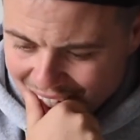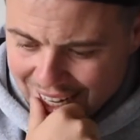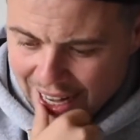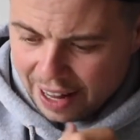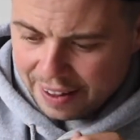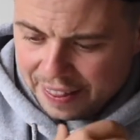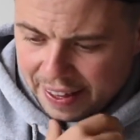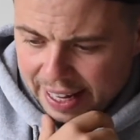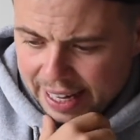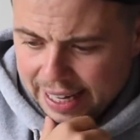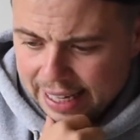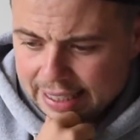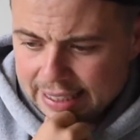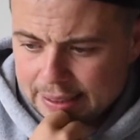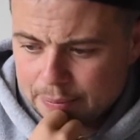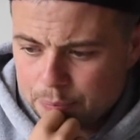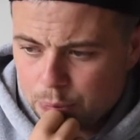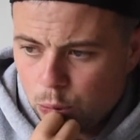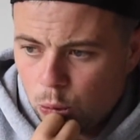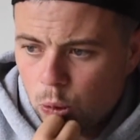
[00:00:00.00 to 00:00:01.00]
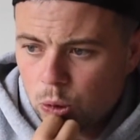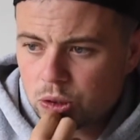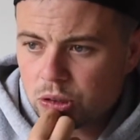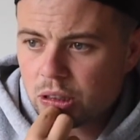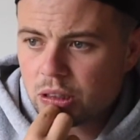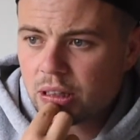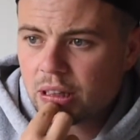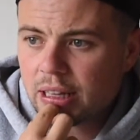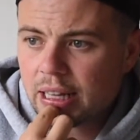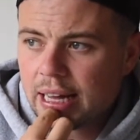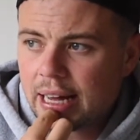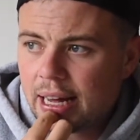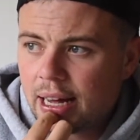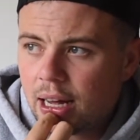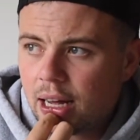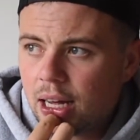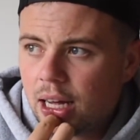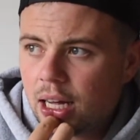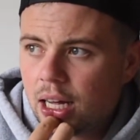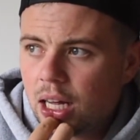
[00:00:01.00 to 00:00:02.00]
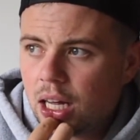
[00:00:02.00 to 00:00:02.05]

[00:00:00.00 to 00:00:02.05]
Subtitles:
I think it's important that